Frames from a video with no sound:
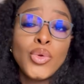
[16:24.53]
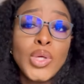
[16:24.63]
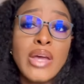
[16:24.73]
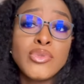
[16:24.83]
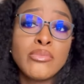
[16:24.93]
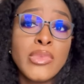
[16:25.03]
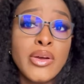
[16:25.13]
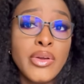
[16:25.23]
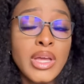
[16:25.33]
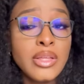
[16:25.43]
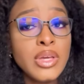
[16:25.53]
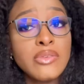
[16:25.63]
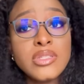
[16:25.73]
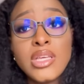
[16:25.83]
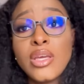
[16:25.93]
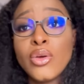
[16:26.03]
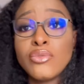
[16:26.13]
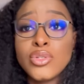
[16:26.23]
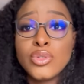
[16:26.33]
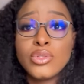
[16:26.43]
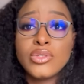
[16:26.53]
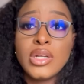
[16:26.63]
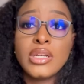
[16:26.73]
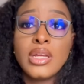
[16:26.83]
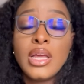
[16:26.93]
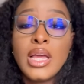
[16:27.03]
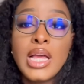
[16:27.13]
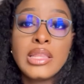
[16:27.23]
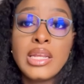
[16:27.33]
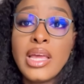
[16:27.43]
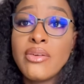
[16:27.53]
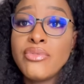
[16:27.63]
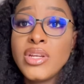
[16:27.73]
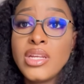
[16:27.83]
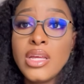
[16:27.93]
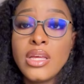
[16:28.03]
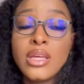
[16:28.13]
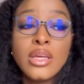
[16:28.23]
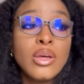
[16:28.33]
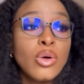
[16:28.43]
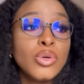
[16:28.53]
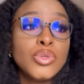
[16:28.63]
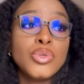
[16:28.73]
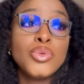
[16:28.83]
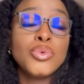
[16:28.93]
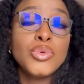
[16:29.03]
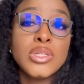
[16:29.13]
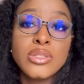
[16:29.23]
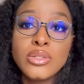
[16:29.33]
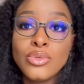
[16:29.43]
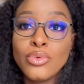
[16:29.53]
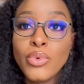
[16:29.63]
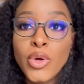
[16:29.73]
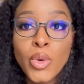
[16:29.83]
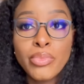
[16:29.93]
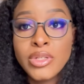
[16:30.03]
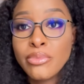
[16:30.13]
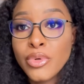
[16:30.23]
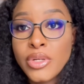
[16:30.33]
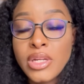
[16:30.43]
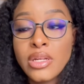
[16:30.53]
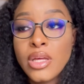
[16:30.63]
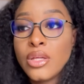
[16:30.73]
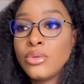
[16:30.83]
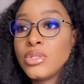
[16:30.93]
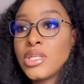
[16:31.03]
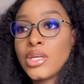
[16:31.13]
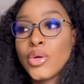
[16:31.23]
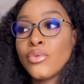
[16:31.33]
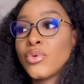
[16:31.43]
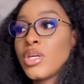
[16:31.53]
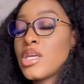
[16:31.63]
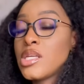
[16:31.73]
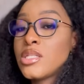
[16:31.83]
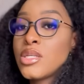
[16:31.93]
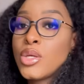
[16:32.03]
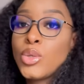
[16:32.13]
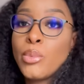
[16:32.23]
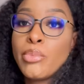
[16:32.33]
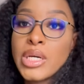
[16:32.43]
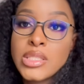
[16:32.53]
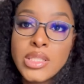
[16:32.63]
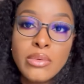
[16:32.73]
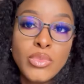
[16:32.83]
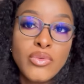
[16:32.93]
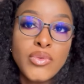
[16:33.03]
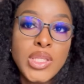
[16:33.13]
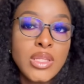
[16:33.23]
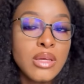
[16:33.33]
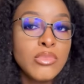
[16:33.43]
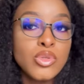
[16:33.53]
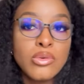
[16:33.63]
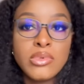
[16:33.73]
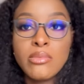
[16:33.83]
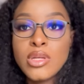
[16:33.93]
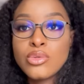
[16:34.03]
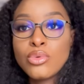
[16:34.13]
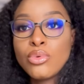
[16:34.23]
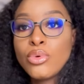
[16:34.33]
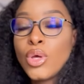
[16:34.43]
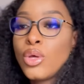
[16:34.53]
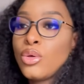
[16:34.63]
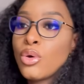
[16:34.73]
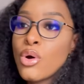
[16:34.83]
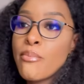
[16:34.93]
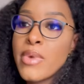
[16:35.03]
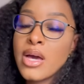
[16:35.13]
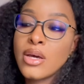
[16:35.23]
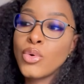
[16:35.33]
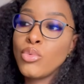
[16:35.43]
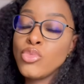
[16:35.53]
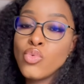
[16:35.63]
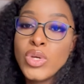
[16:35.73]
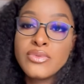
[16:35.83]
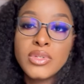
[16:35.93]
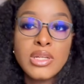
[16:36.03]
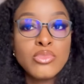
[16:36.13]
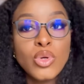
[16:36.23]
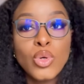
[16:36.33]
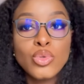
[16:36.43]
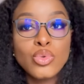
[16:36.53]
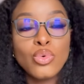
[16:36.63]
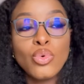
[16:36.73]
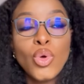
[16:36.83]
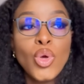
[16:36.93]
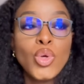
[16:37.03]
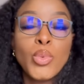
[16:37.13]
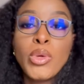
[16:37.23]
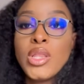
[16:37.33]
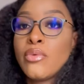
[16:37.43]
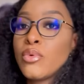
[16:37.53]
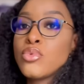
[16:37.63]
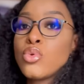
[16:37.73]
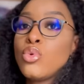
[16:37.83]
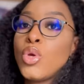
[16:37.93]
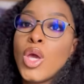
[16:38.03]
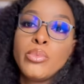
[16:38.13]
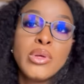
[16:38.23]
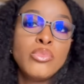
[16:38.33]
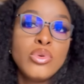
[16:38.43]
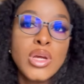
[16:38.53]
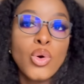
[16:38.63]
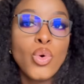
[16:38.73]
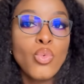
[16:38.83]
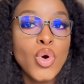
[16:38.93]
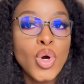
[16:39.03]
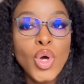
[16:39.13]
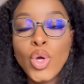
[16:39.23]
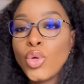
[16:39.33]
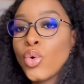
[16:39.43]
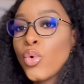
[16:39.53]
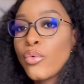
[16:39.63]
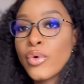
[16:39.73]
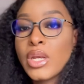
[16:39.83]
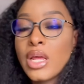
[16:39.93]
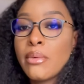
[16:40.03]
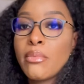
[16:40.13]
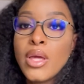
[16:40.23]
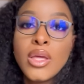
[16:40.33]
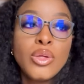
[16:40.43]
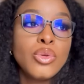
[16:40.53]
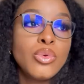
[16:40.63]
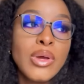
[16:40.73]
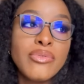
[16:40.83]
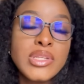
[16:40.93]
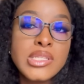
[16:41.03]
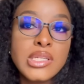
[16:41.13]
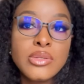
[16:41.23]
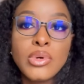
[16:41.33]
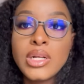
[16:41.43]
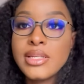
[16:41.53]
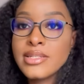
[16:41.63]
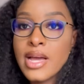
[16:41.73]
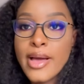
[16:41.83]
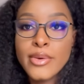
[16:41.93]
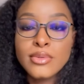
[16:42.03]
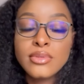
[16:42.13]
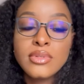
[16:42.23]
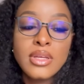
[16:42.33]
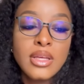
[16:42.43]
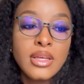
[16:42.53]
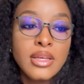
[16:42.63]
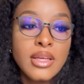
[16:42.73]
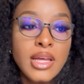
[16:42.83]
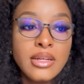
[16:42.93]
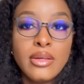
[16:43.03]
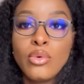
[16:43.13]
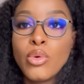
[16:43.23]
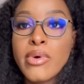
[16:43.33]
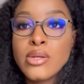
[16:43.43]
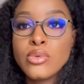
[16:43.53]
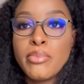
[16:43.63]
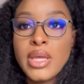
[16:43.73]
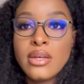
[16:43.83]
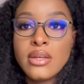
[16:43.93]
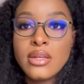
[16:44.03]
You have to marry and you have to take care of the children. And then every day, all you do is you wake up in the morning, you take care of your kids, you bath them, you feed them, you drop them at school, you come back home, you wait for them to close school, you pick them from school, you help them do their homework, you cook for them, you do everything, you clean the house, and then you go back to bed.